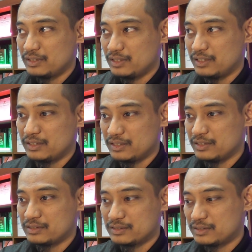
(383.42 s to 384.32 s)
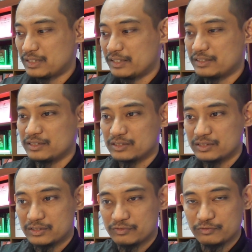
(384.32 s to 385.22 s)
it is
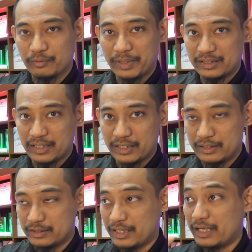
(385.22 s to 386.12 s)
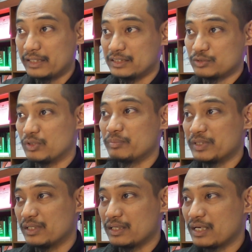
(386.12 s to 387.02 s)
guidance for mankind, and this will be
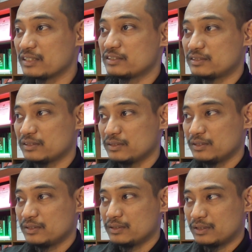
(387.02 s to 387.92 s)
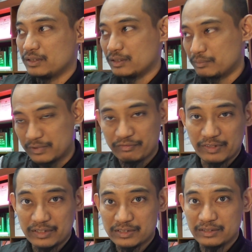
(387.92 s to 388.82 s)
the last
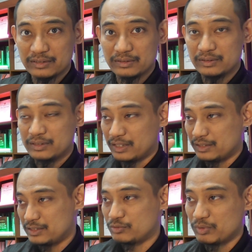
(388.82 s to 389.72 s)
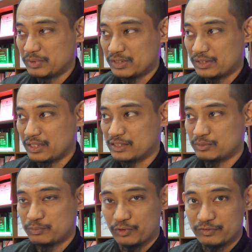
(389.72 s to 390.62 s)
revelation, and this will be the
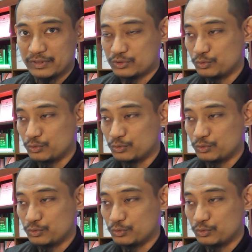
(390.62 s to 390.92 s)
last prophet.